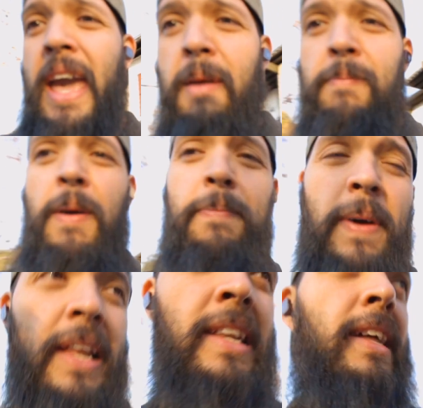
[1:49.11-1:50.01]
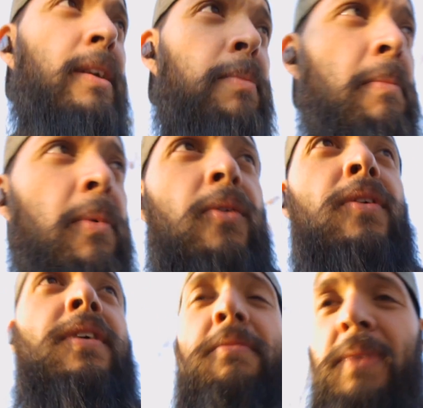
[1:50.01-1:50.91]
amp up a little bit
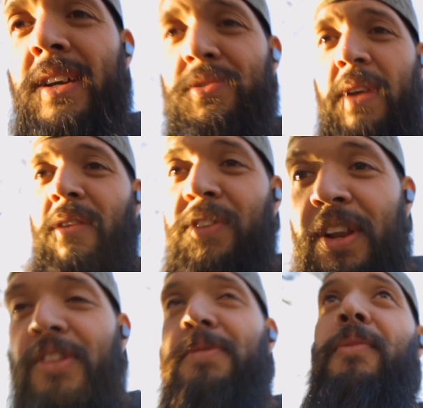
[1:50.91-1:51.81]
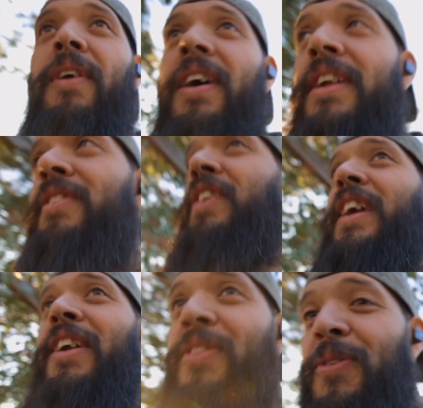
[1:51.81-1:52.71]
more because we have another
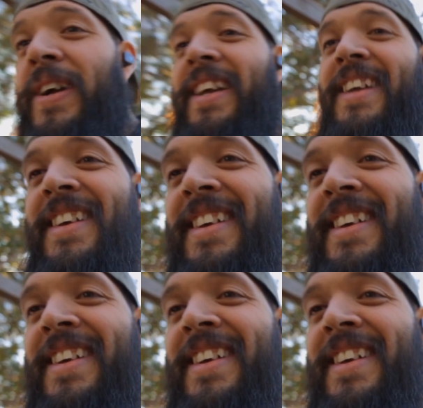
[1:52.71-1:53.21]
kid on the way.